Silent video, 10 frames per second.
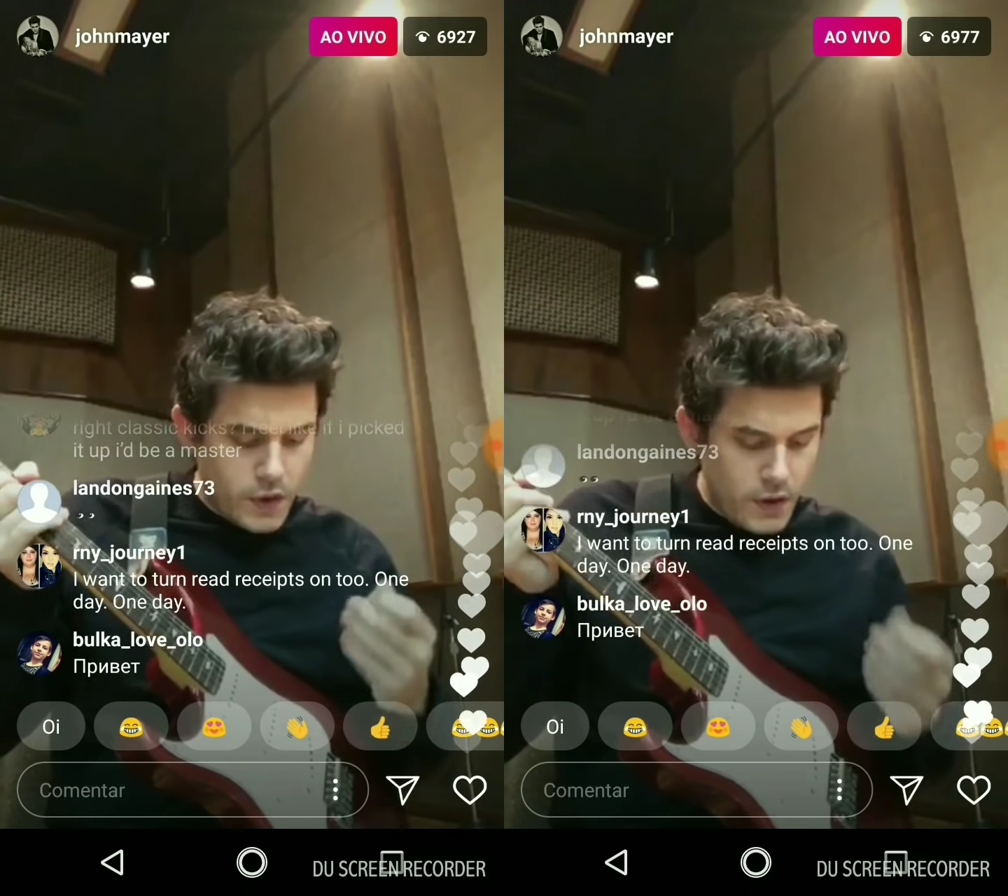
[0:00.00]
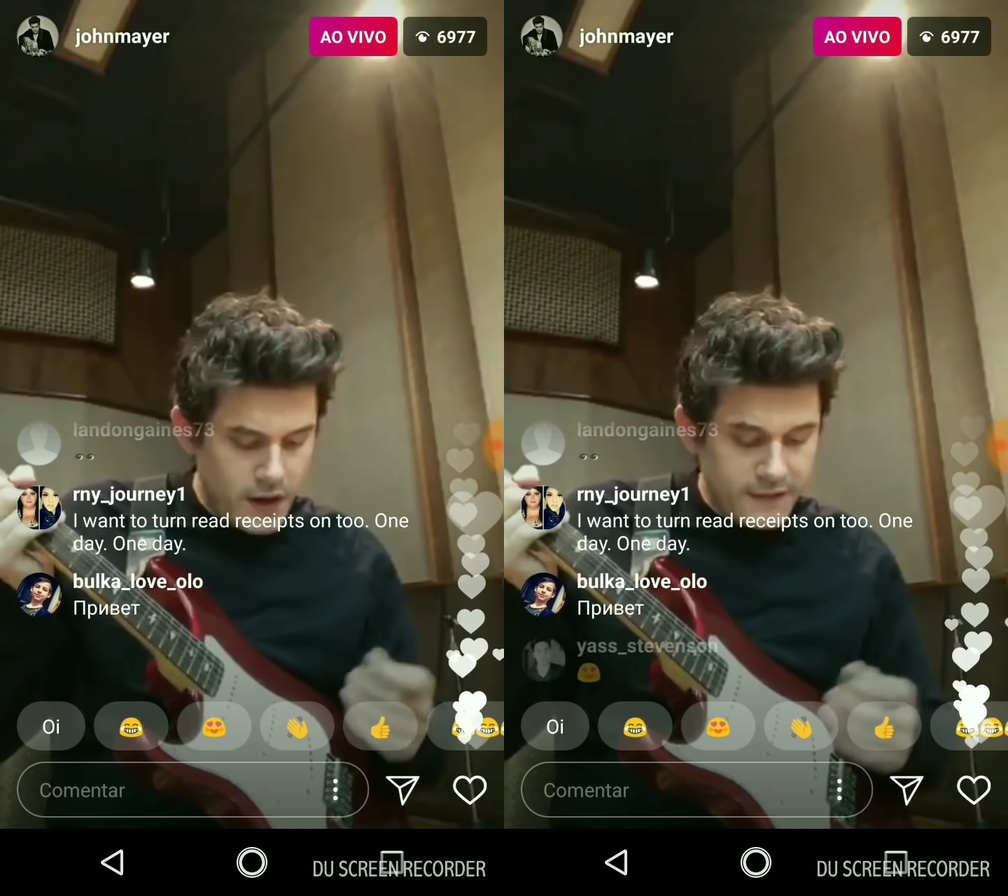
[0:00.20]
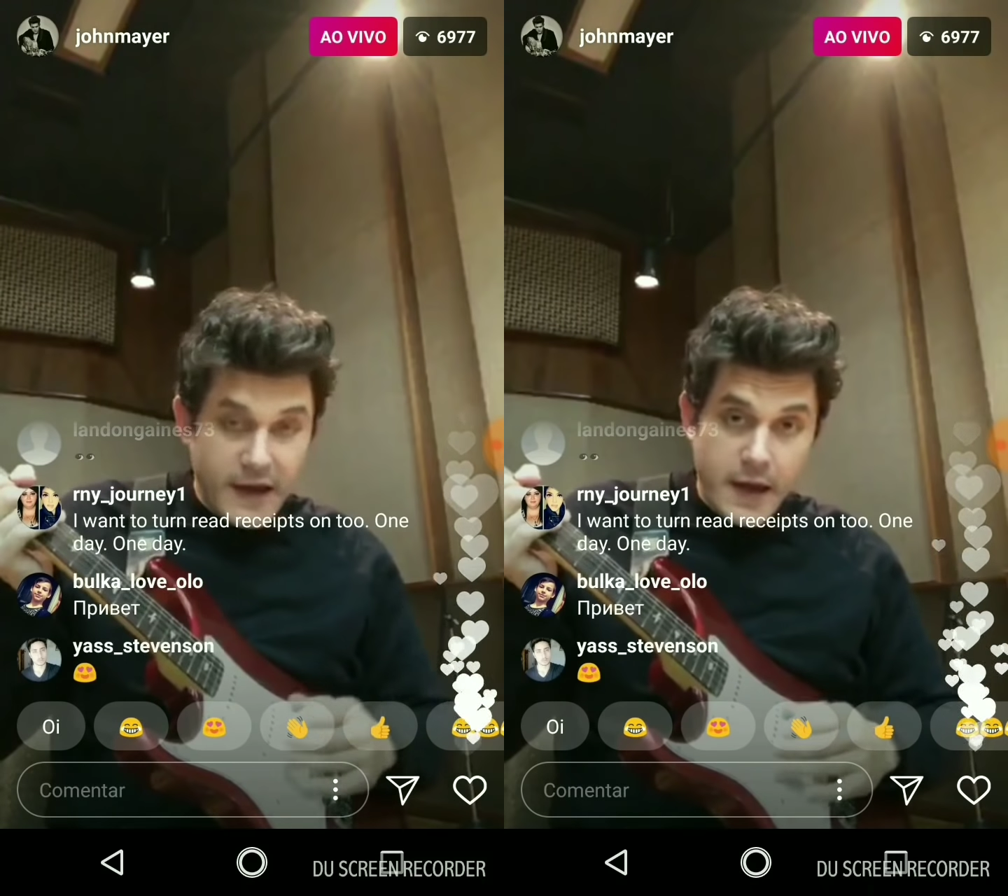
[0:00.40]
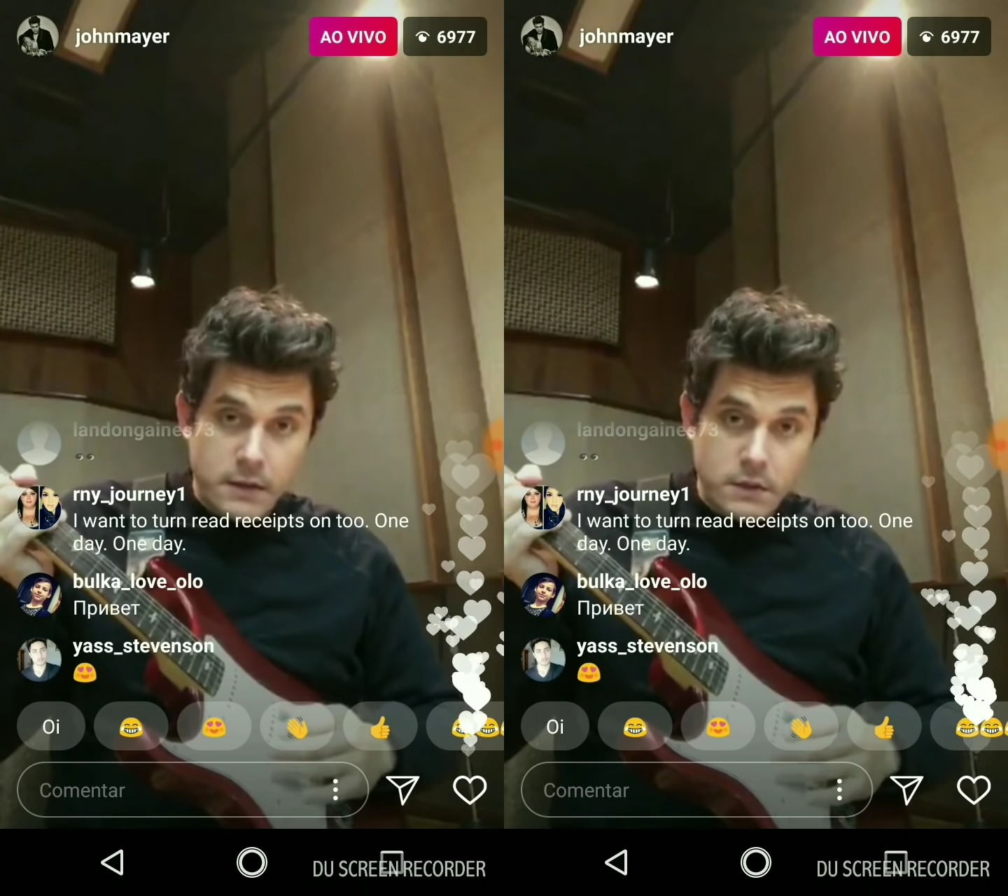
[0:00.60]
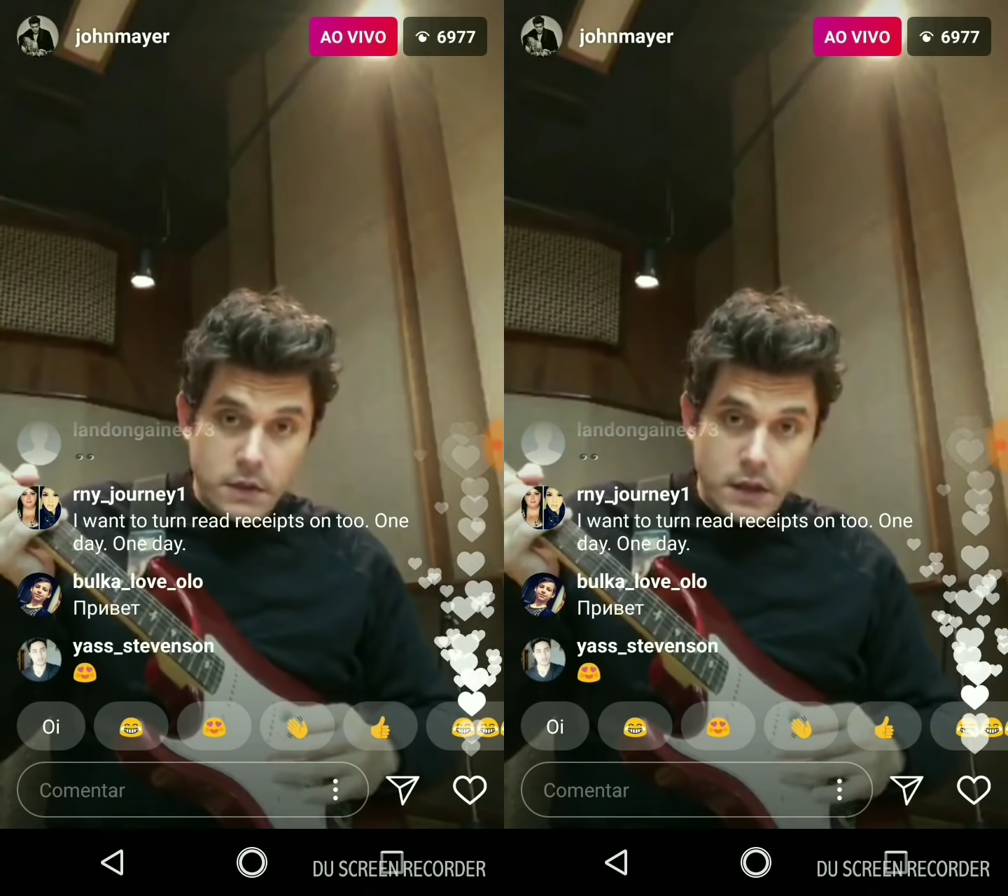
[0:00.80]
When you're on 10,
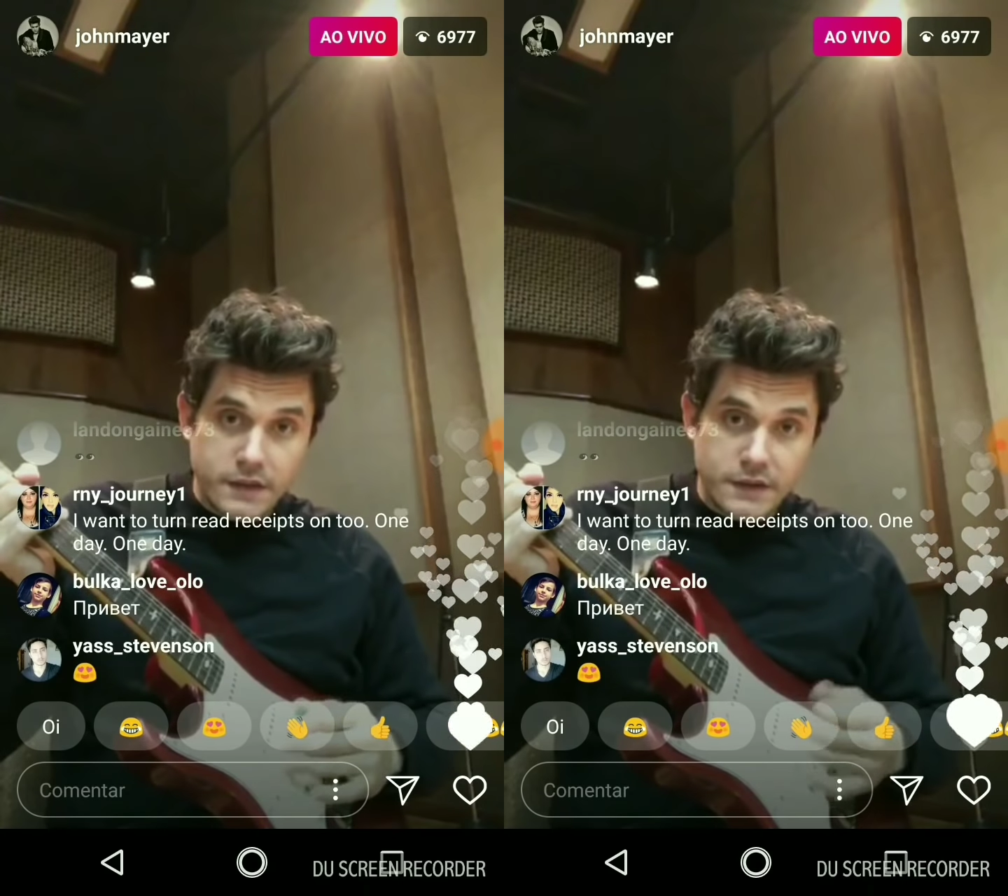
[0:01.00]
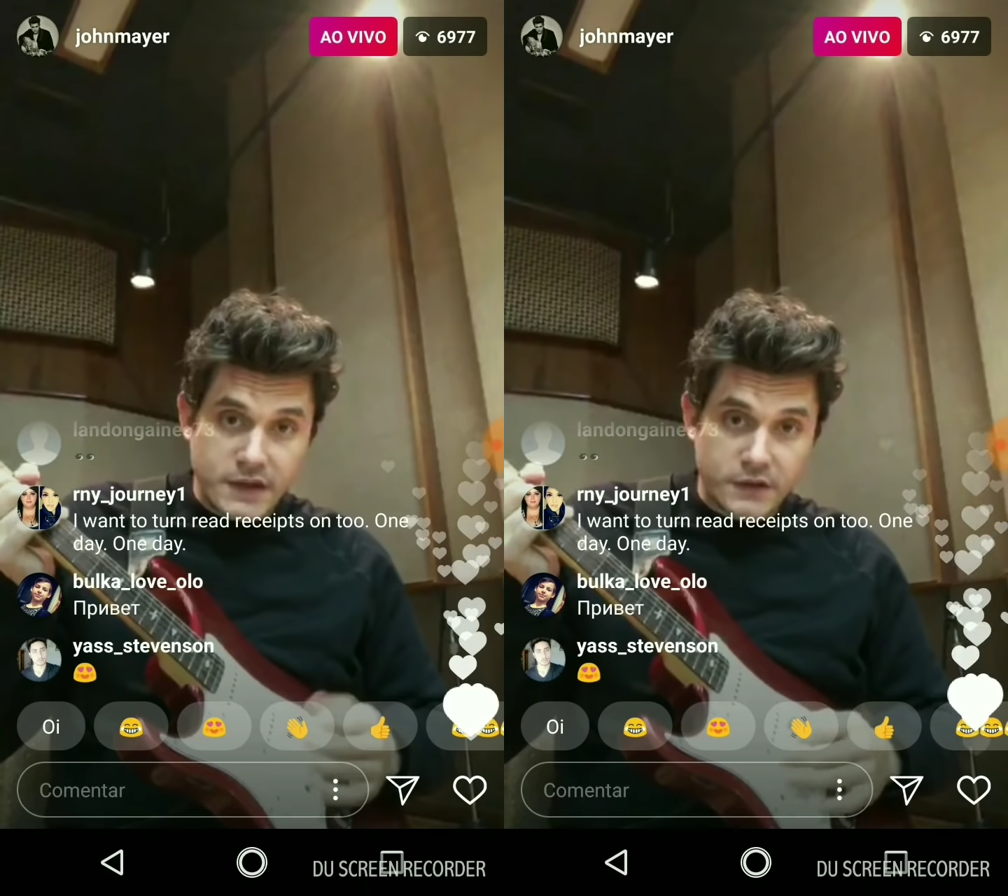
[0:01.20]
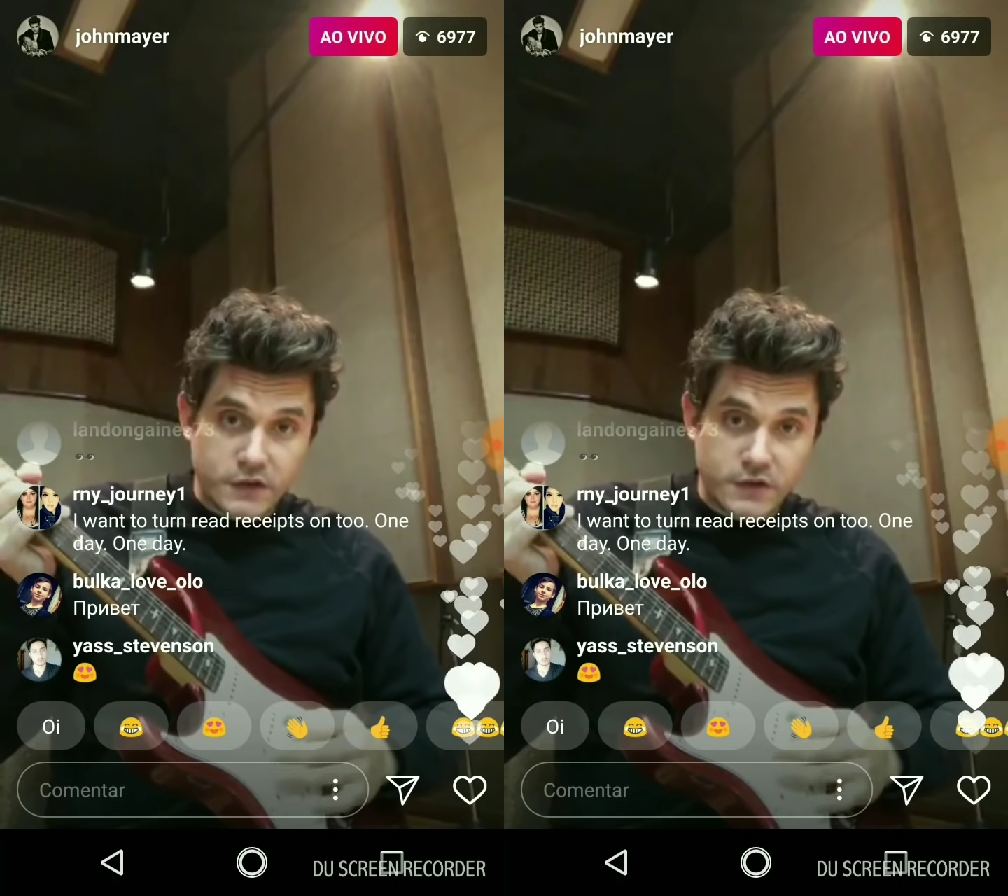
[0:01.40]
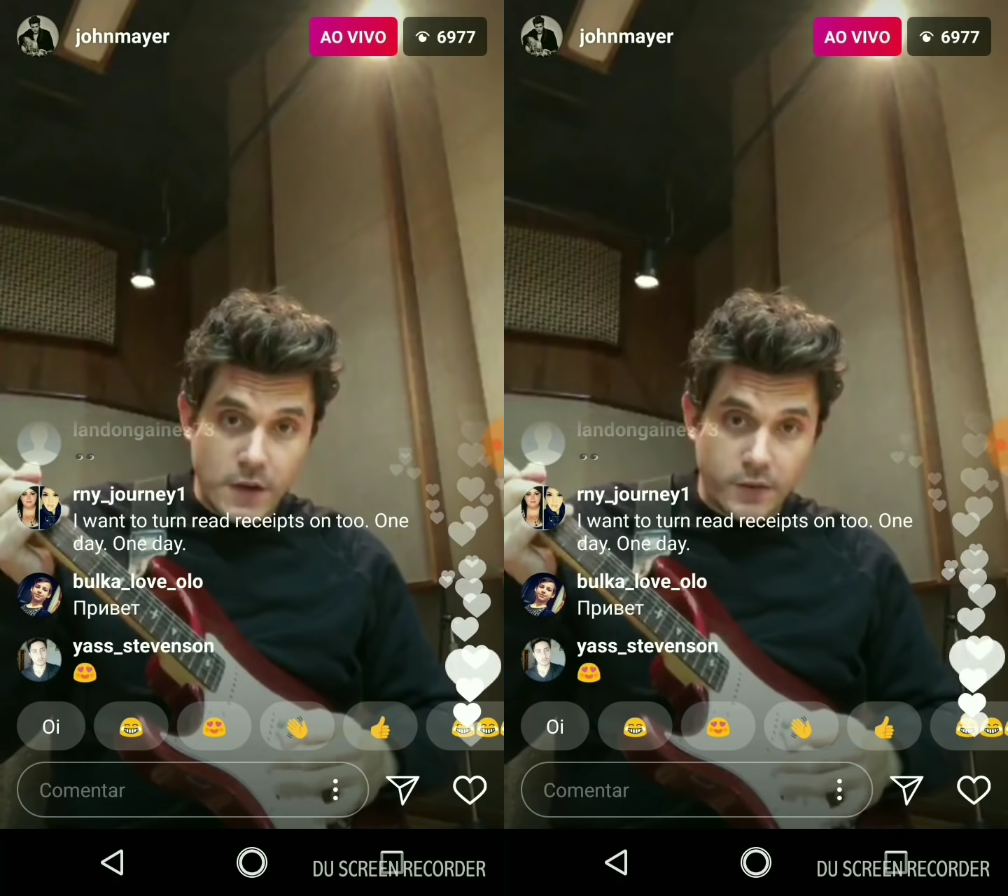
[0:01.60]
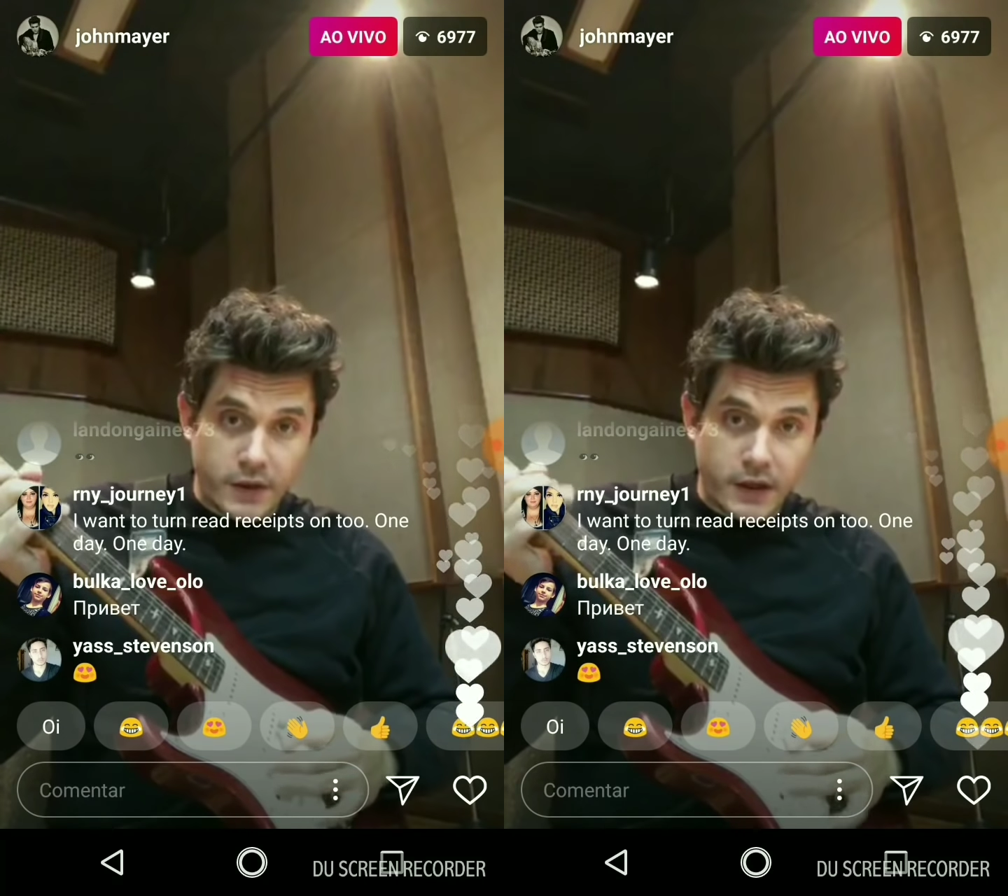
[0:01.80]
you get this extra
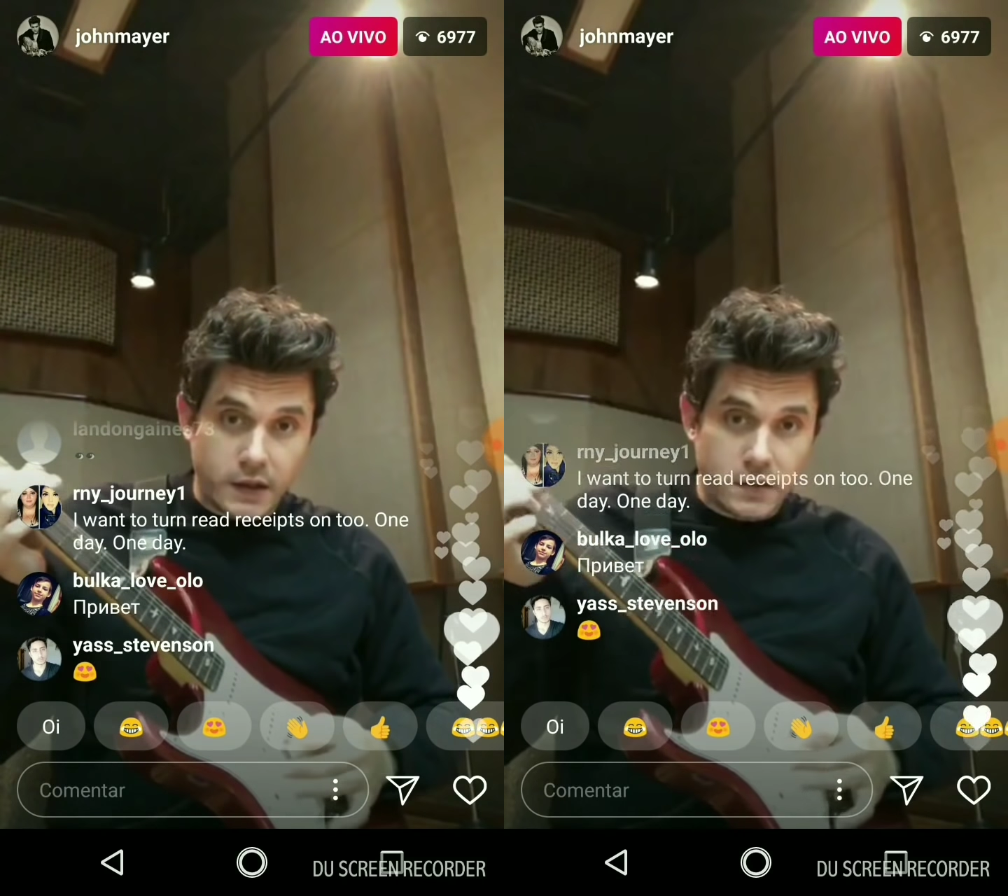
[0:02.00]
treble kick.